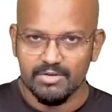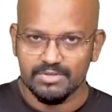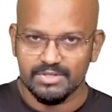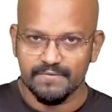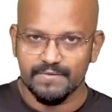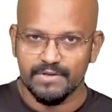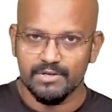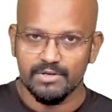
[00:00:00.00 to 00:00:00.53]
to
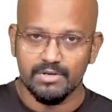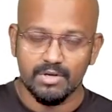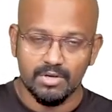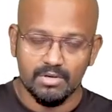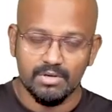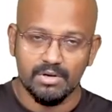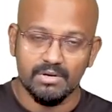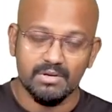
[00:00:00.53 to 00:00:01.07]
severe,
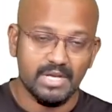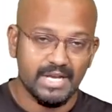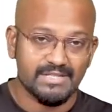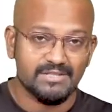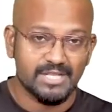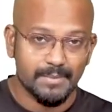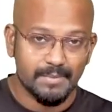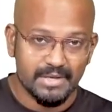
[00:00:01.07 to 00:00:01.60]
or
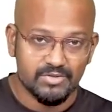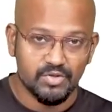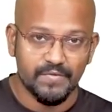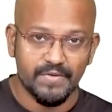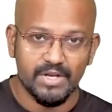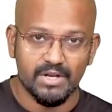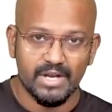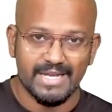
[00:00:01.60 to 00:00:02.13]
extremely
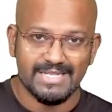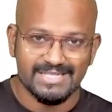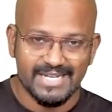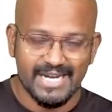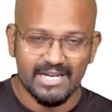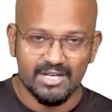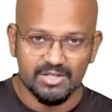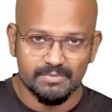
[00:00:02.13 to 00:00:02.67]
severe like
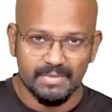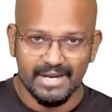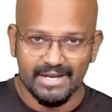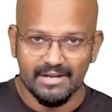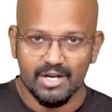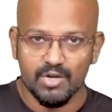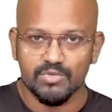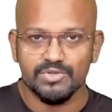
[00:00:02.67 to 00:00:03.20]
status
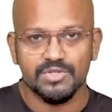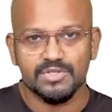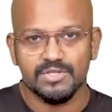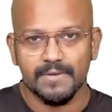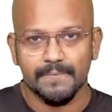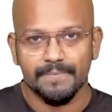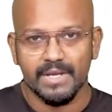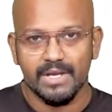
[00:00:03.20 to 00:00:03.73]
migrainosus.
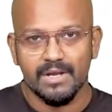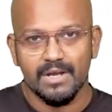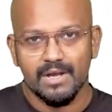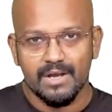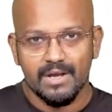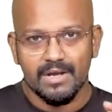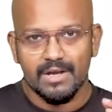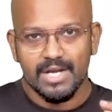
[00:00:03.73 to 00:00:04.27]

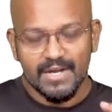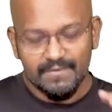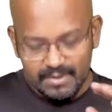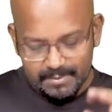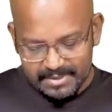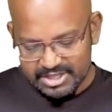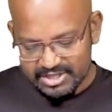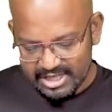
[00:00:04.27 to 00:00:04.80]
If the
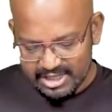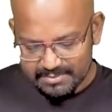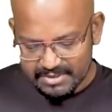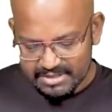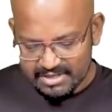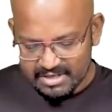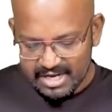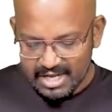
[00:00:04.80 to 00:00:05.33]
patient is
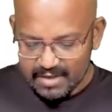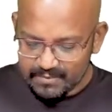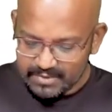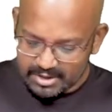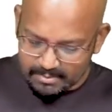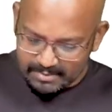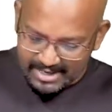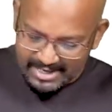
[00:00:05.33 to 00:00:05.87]
presenting up
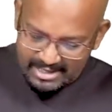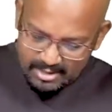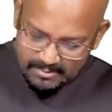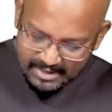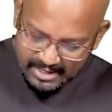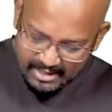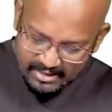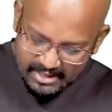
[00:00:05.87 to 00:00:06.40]
with mild
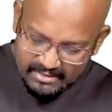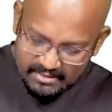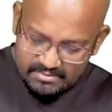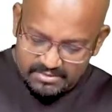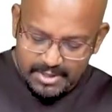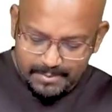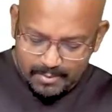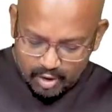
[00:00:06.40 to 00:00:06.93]
migraine, the
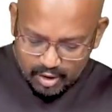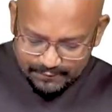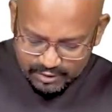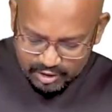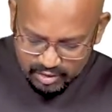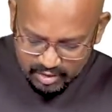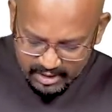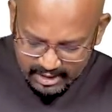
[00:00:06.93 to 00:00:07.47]
treatment of
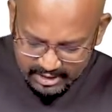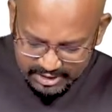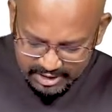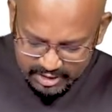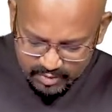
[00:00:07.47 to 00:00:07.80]
choice is